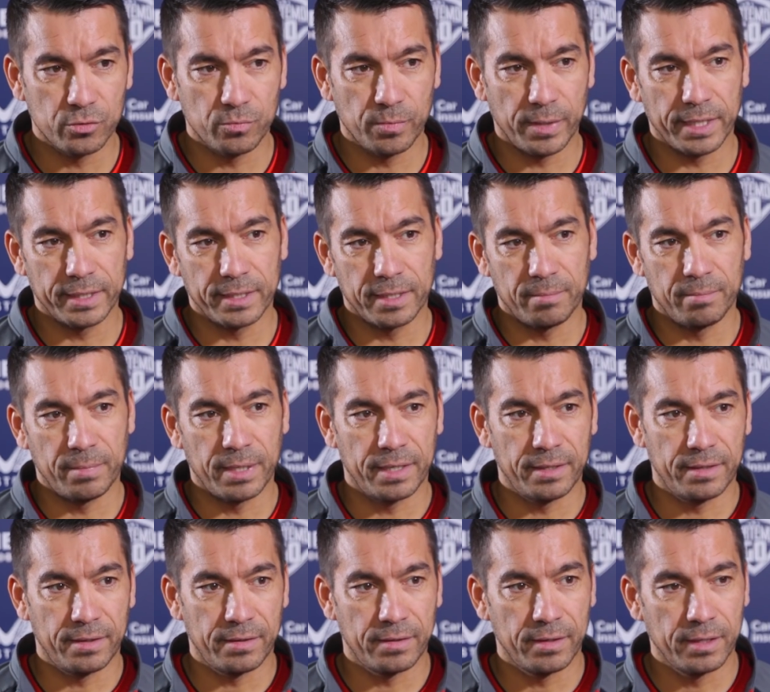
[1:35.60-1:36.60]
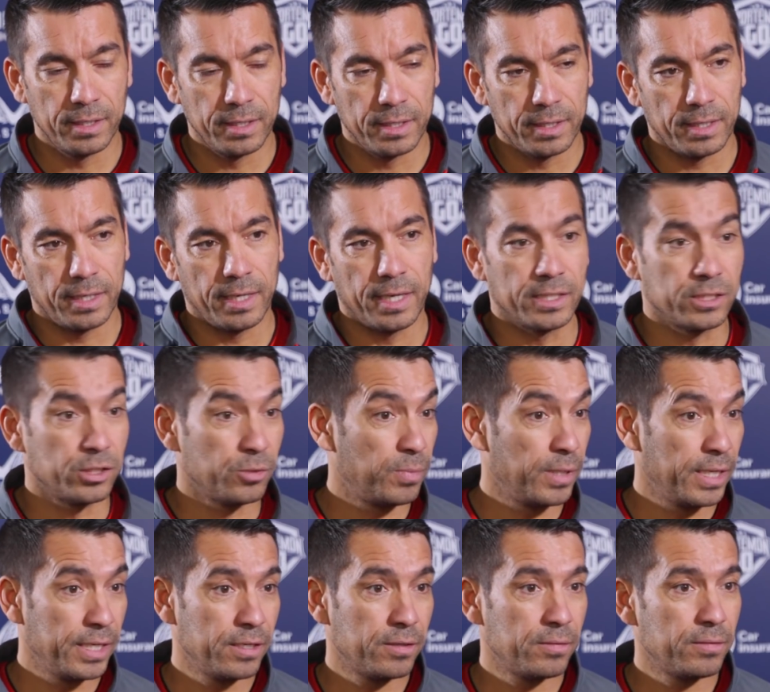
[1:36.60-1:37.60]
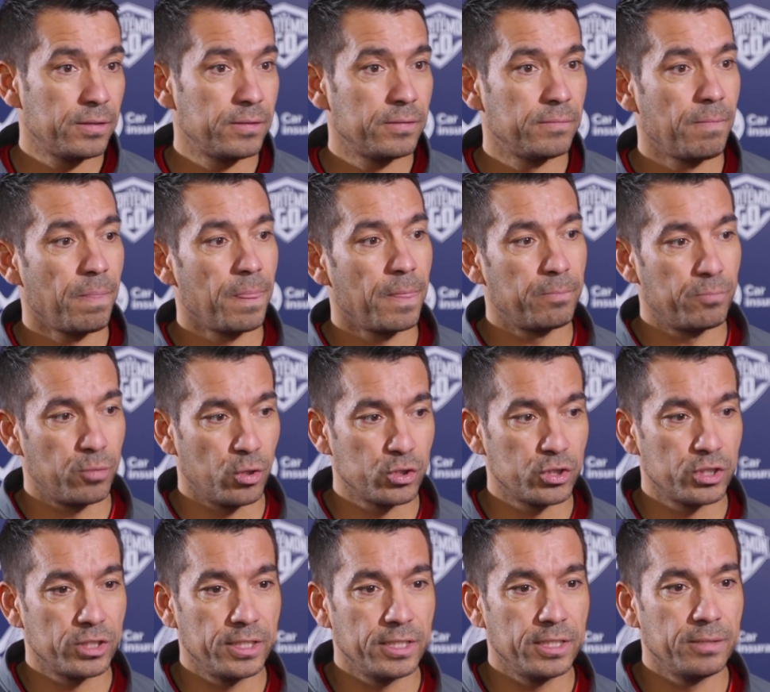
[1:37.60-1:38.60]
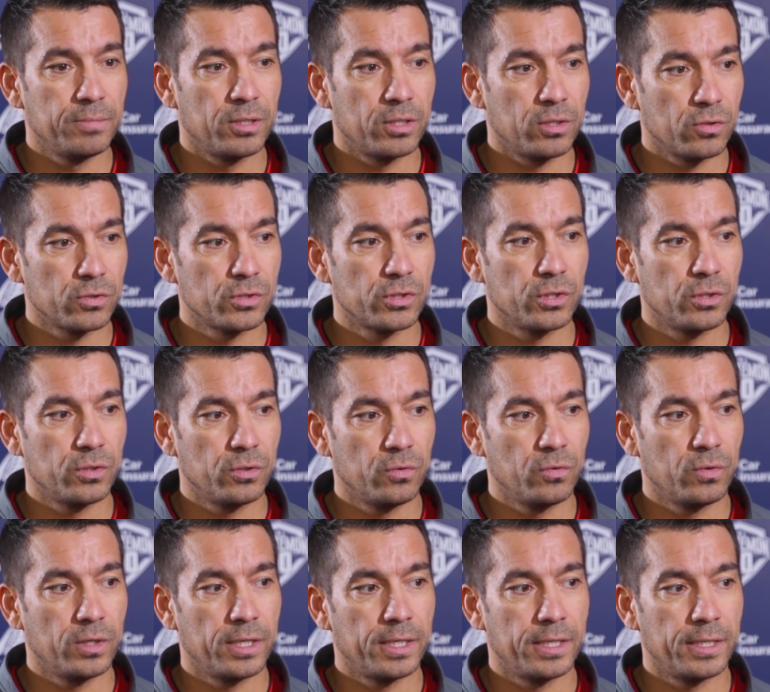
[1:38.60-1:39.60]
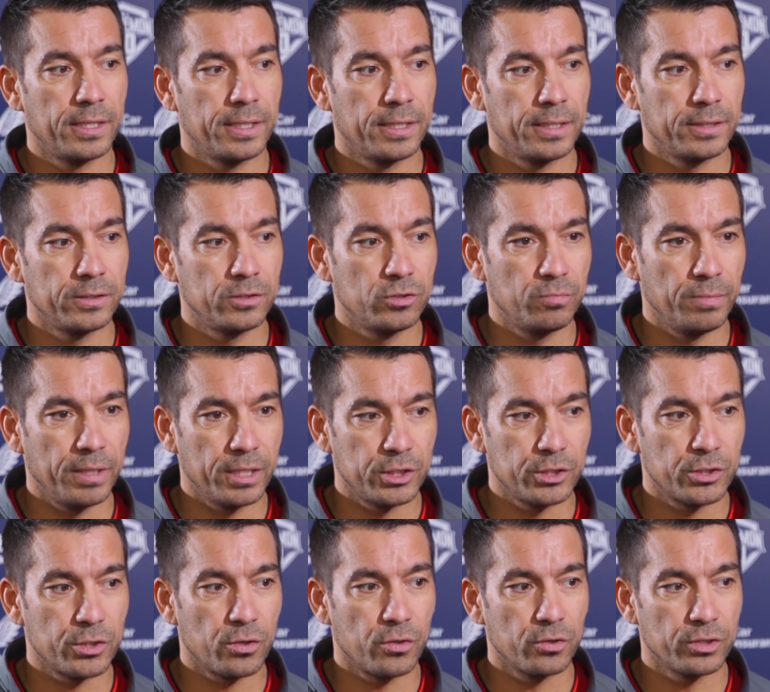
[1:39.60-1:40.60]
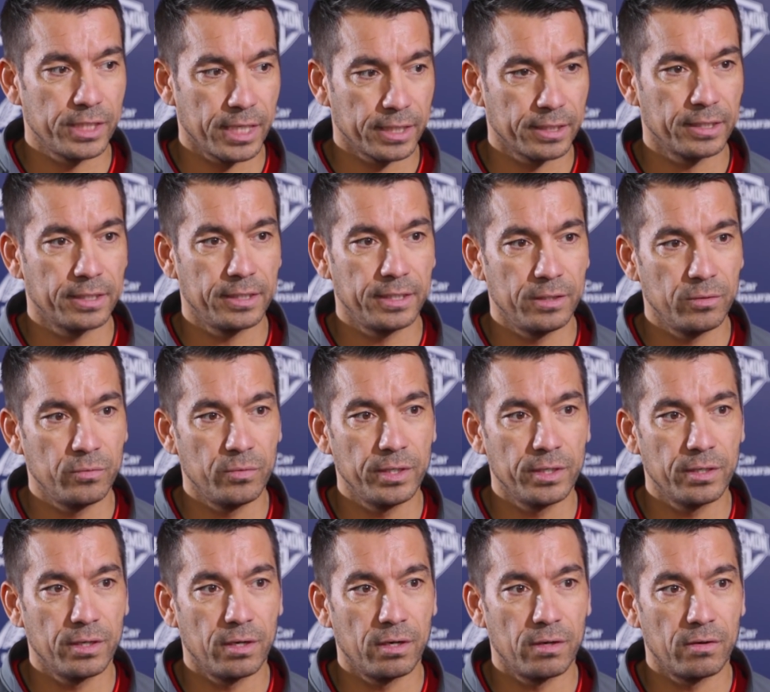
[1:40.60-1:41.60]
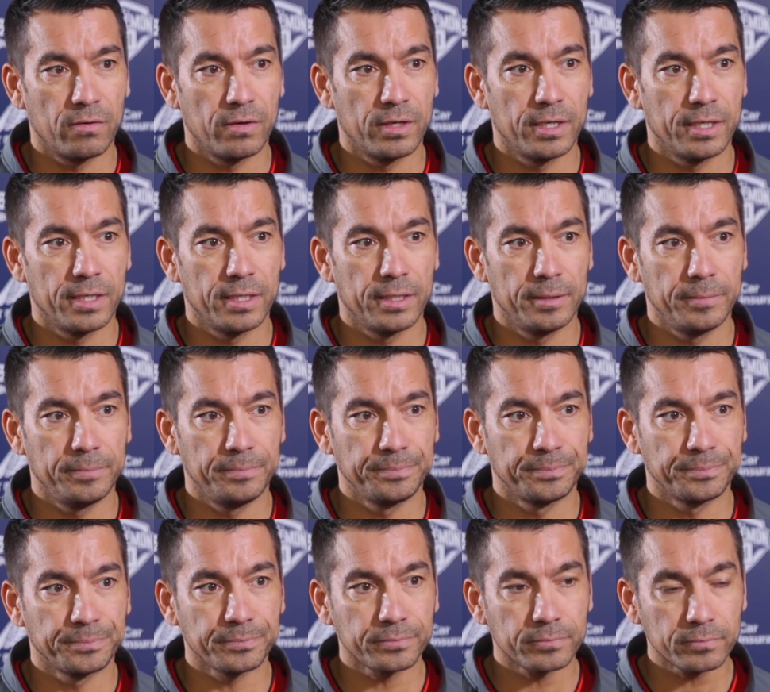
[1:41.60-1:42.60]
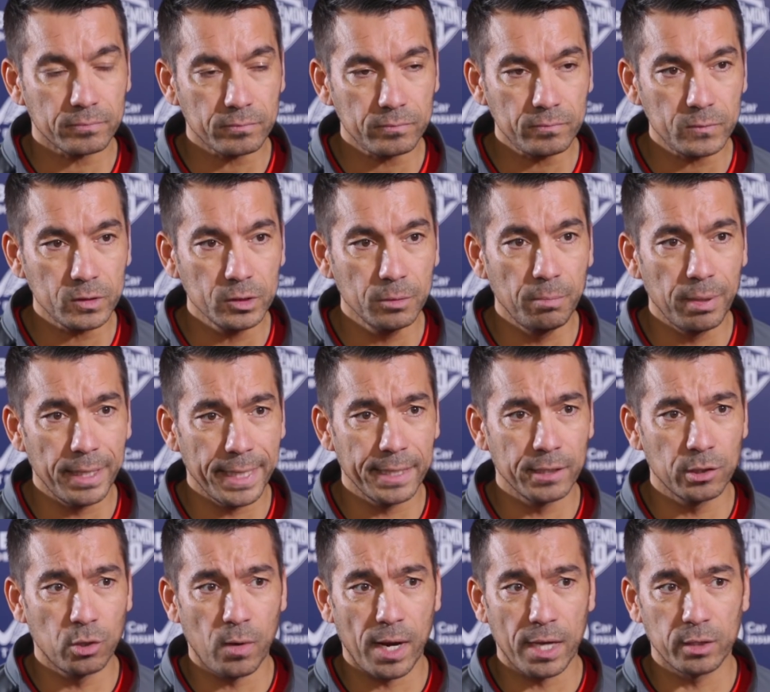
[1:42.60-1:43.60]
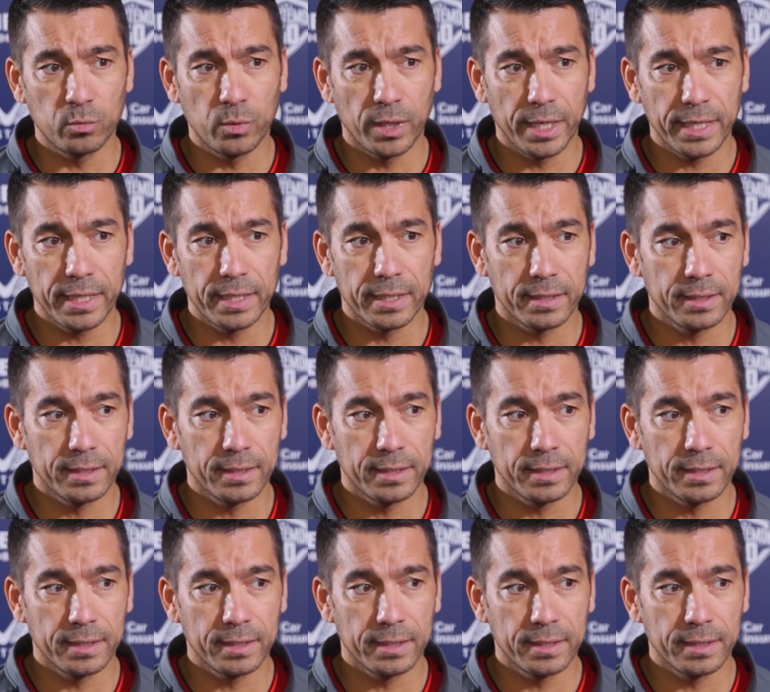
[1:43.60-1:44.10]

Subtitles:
to make them better as a player personally, but also to make sure tactically we are playing the right way.